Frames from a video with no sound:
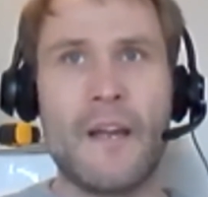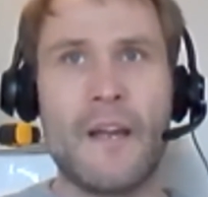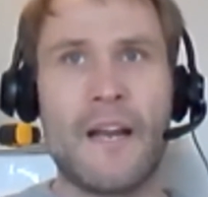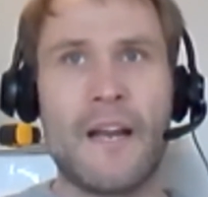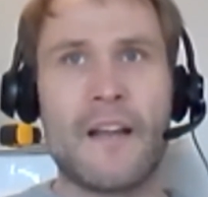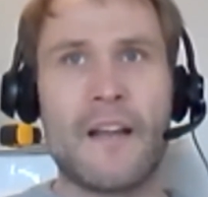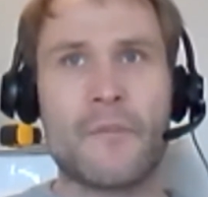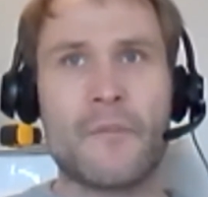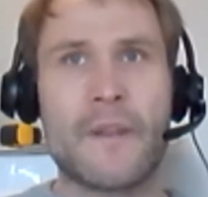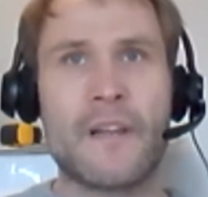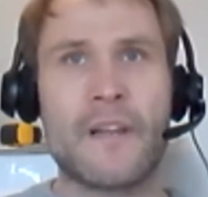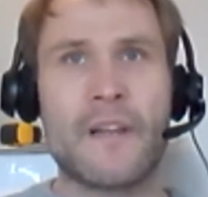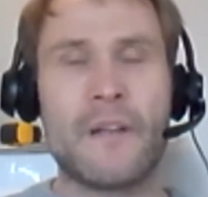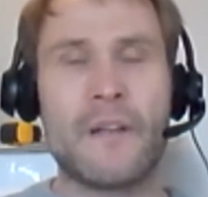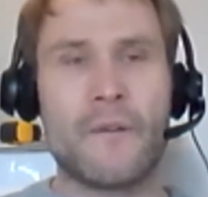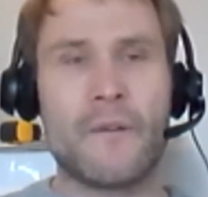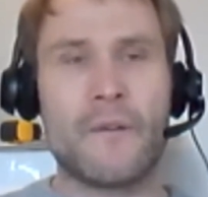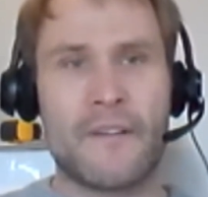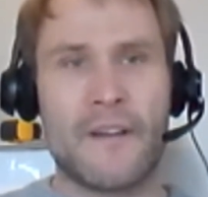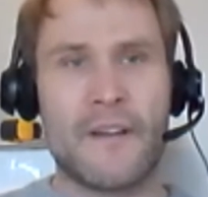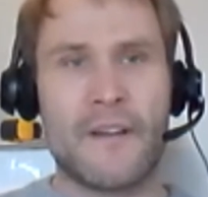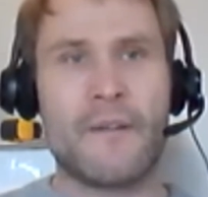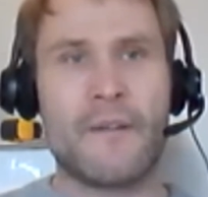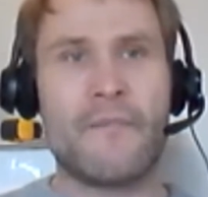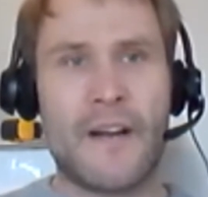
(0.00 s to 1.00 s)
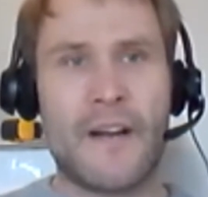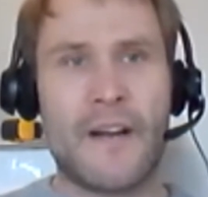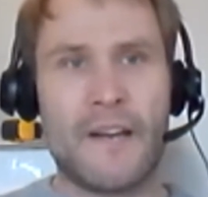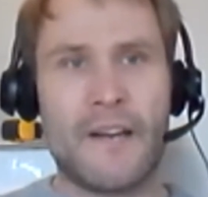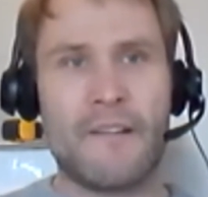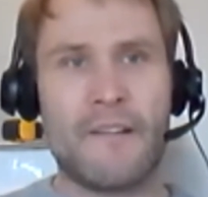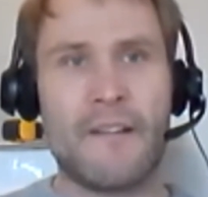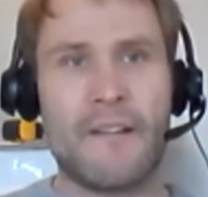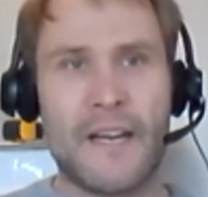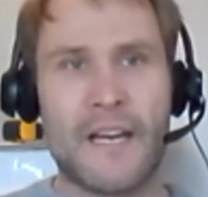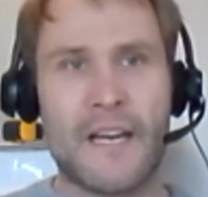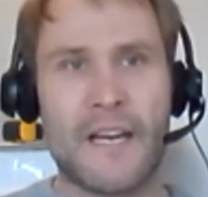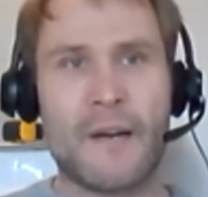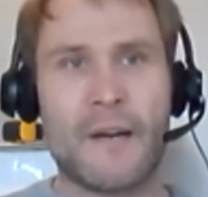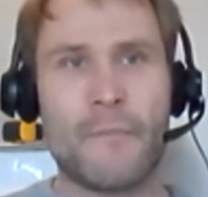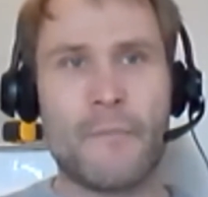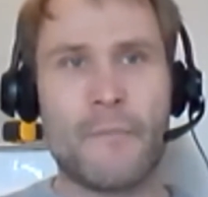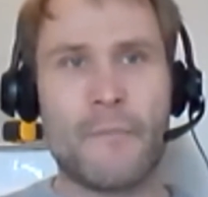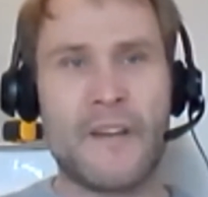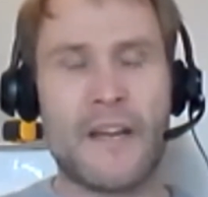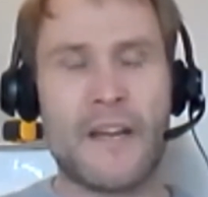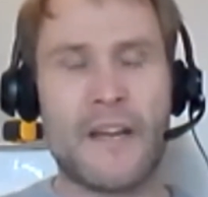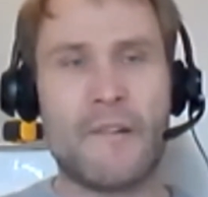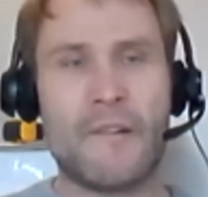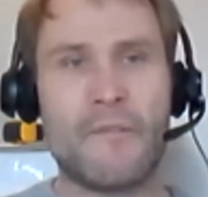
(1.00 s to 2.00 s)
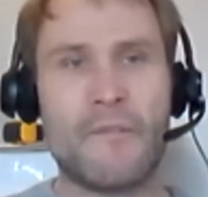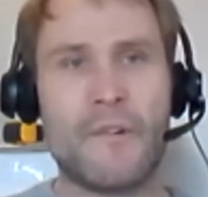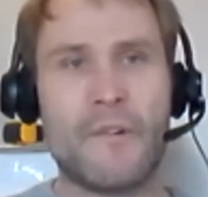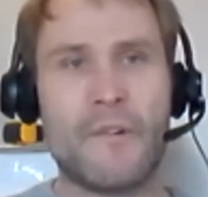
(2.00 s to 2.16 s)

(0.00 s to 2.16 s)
and that's where the long-term value really comes in,